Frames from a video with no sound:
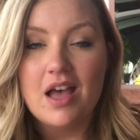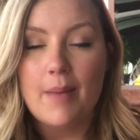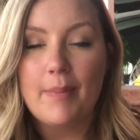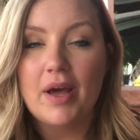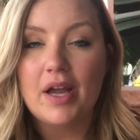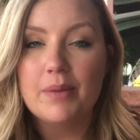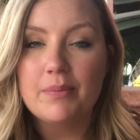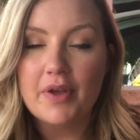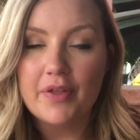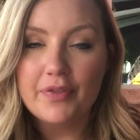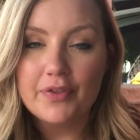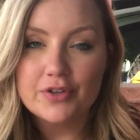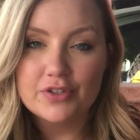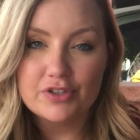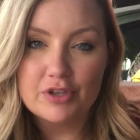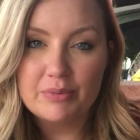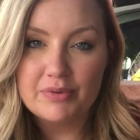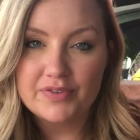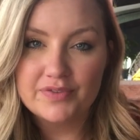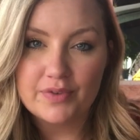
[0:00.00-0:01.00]
About a month or
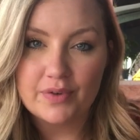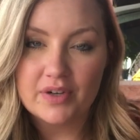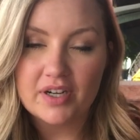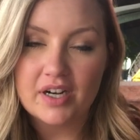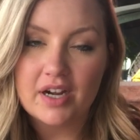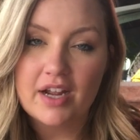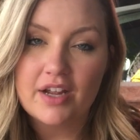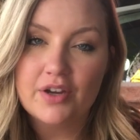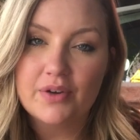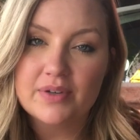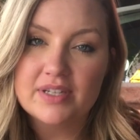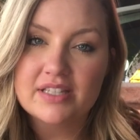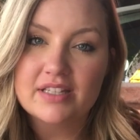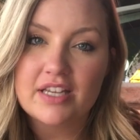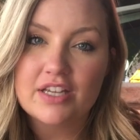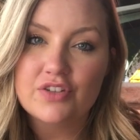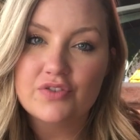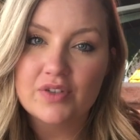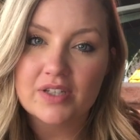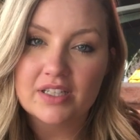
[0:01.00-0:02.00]
so before, I always
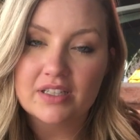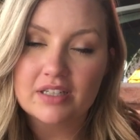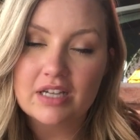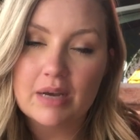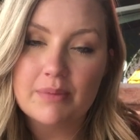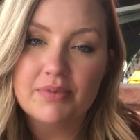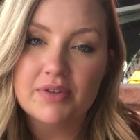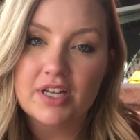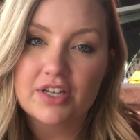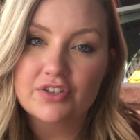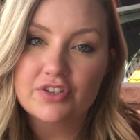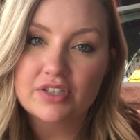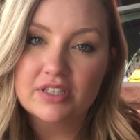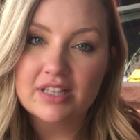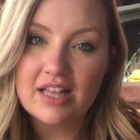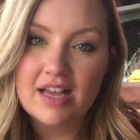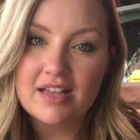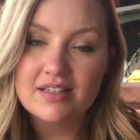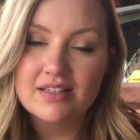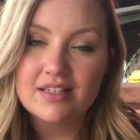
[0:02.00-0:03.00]
say drink a couple extra
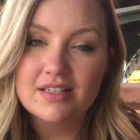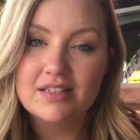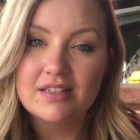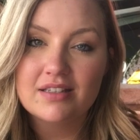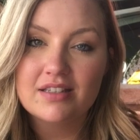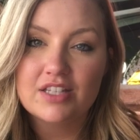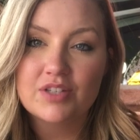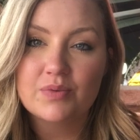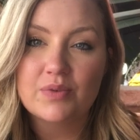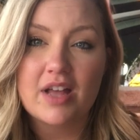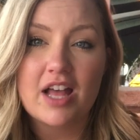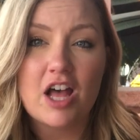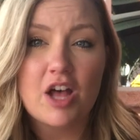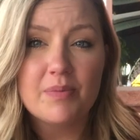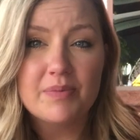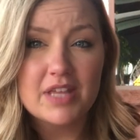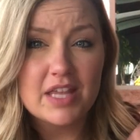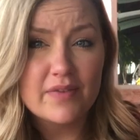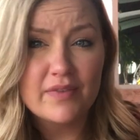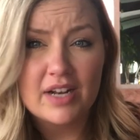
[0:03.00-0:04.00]
glasses. This will
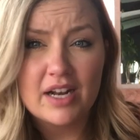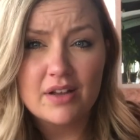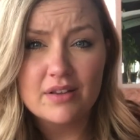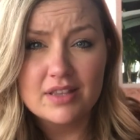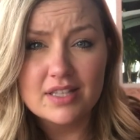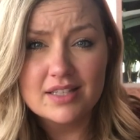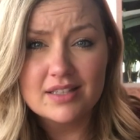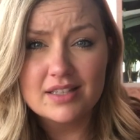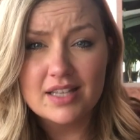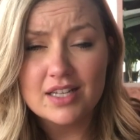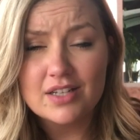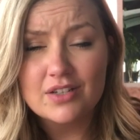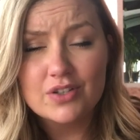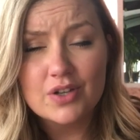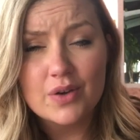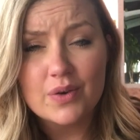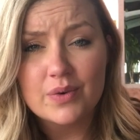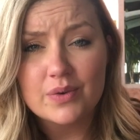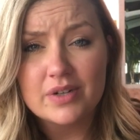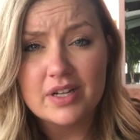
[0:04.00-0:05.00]
help even out the skin
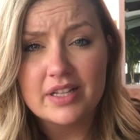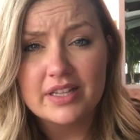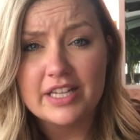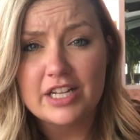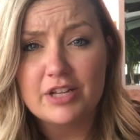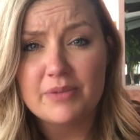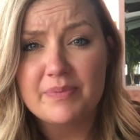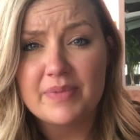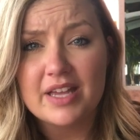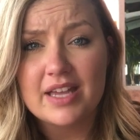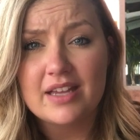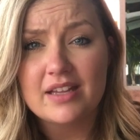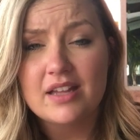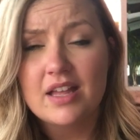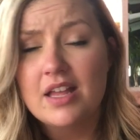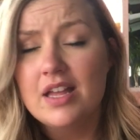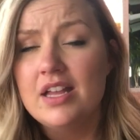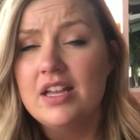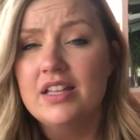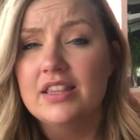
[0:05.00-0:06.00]
tone a little bit.
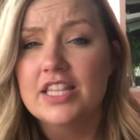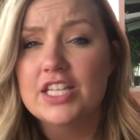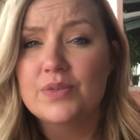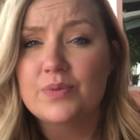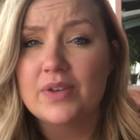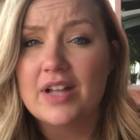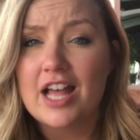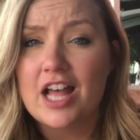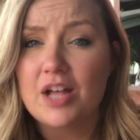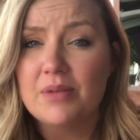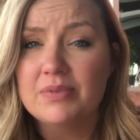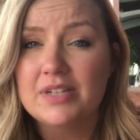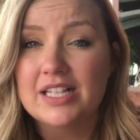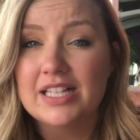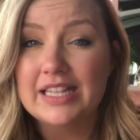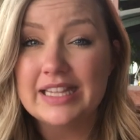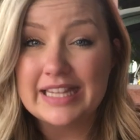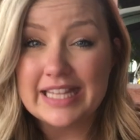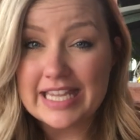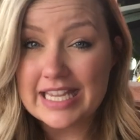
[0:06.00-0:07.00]
This will help
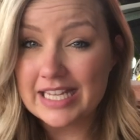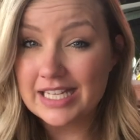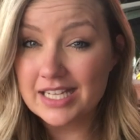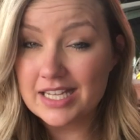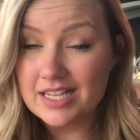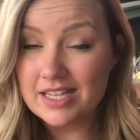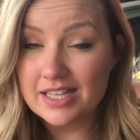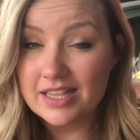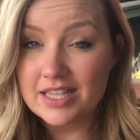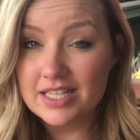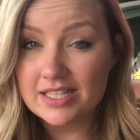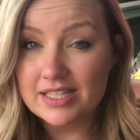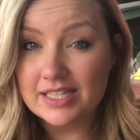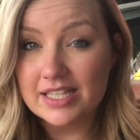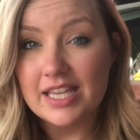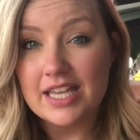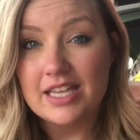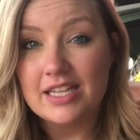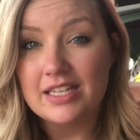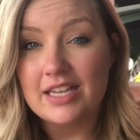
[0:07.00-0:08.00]
clean the
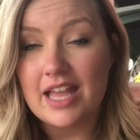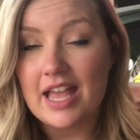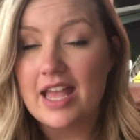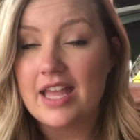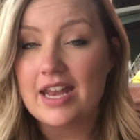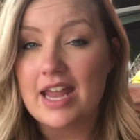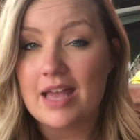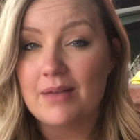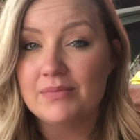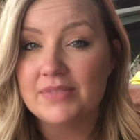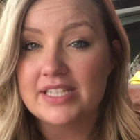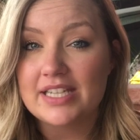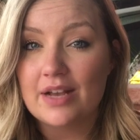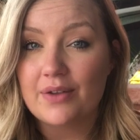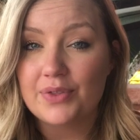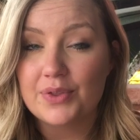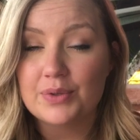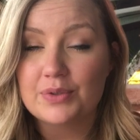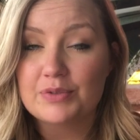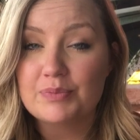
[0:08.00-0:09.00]
skin and empty
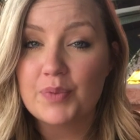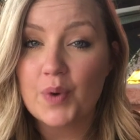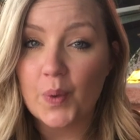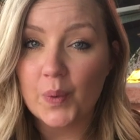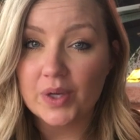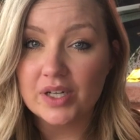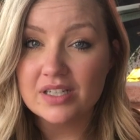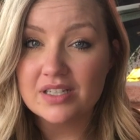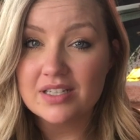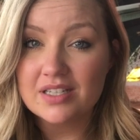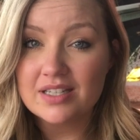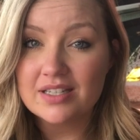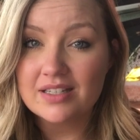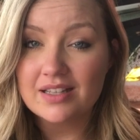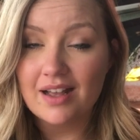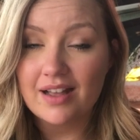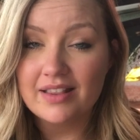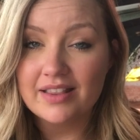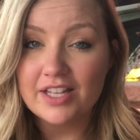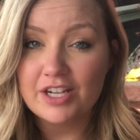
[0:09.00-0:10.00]
out those pores
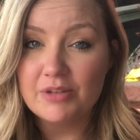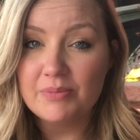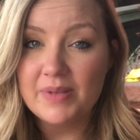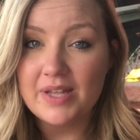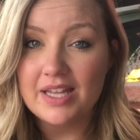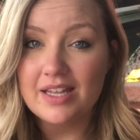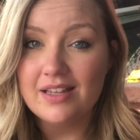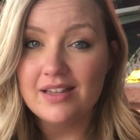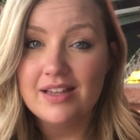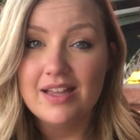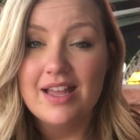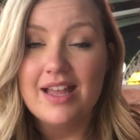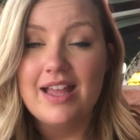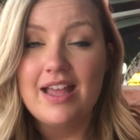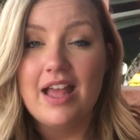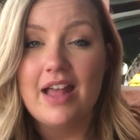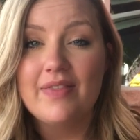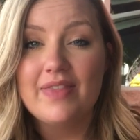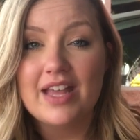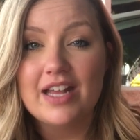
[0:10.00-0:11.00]
a little bit.
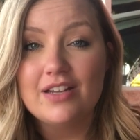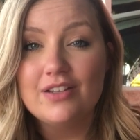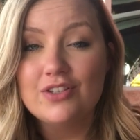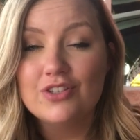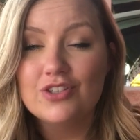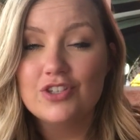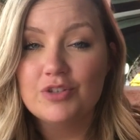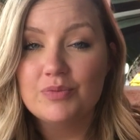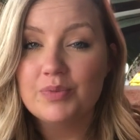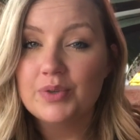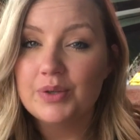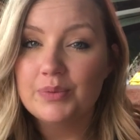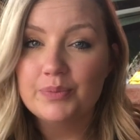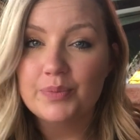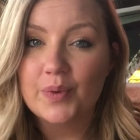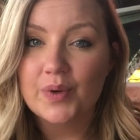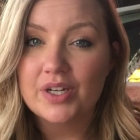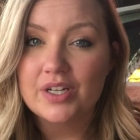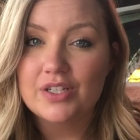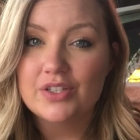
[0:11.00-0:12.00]
And that is super
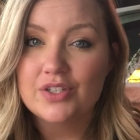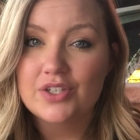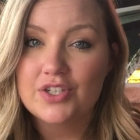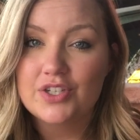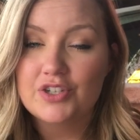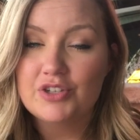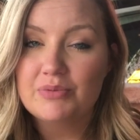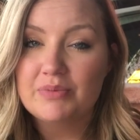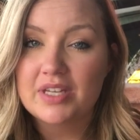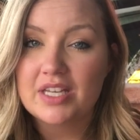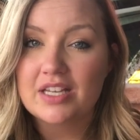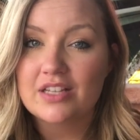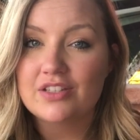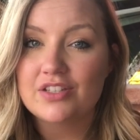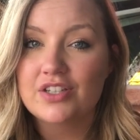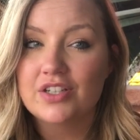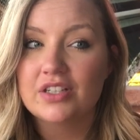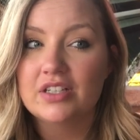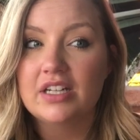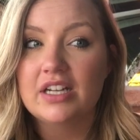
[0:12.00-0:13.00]
important too,
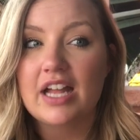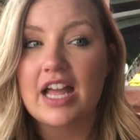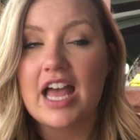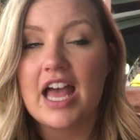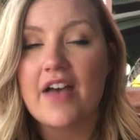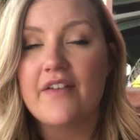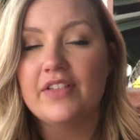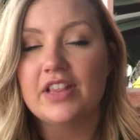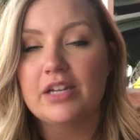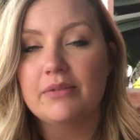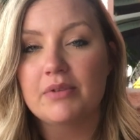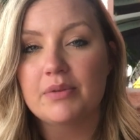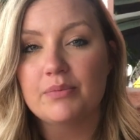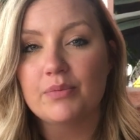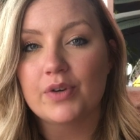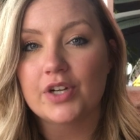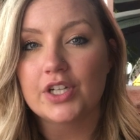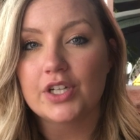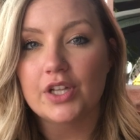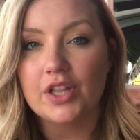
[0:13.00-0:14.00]
because you're gonna have a little bit
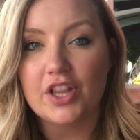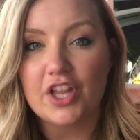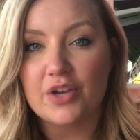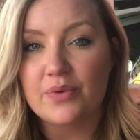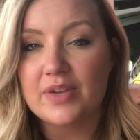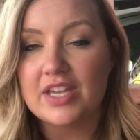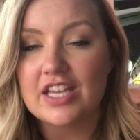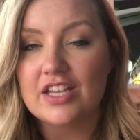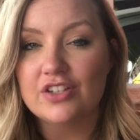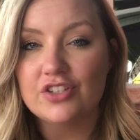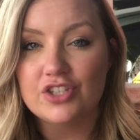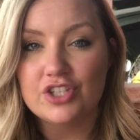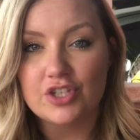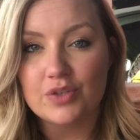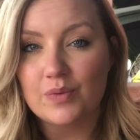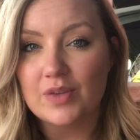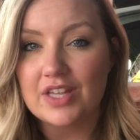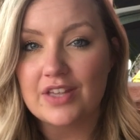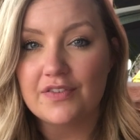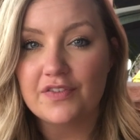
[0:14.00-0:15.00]
more glowy,
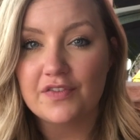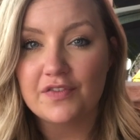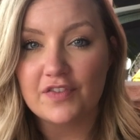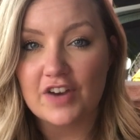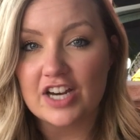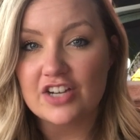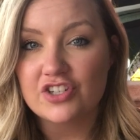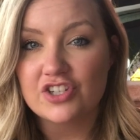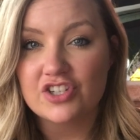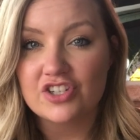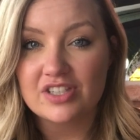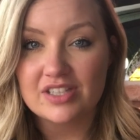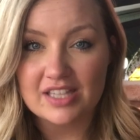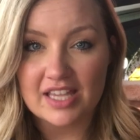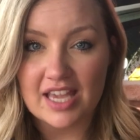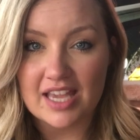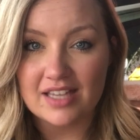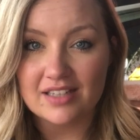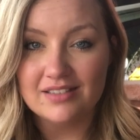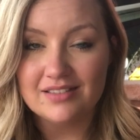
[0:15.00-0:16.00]
dewy, fresh
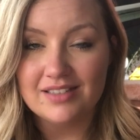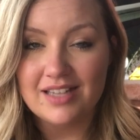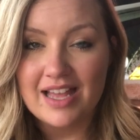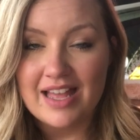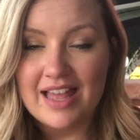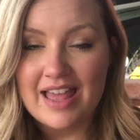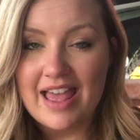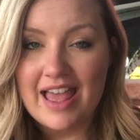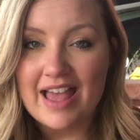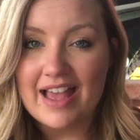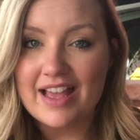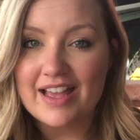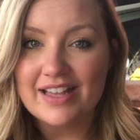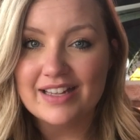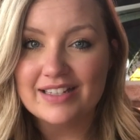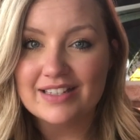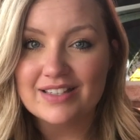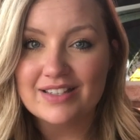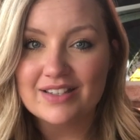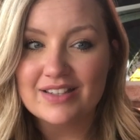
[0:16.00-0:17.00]
skin.
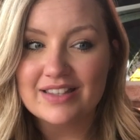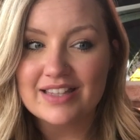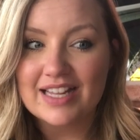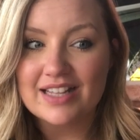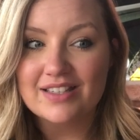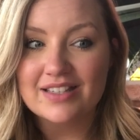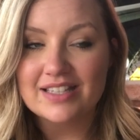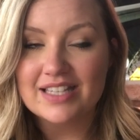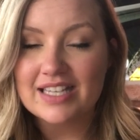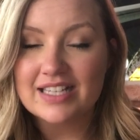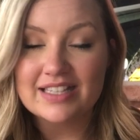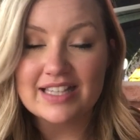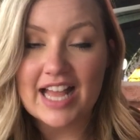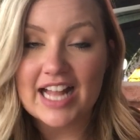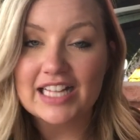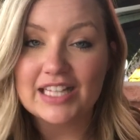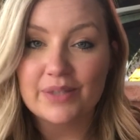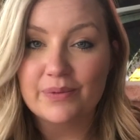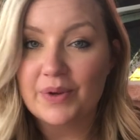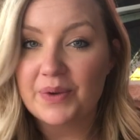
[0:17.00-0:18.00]
And that's
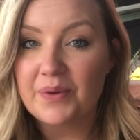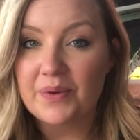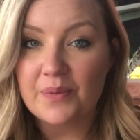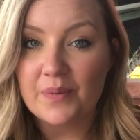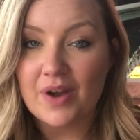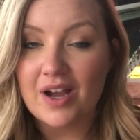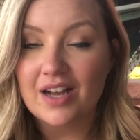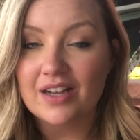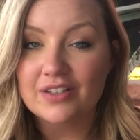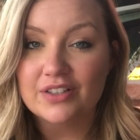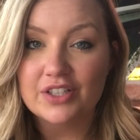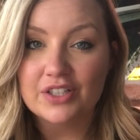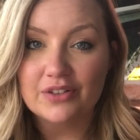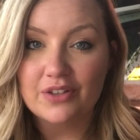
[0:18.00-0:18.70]
exactly what we want,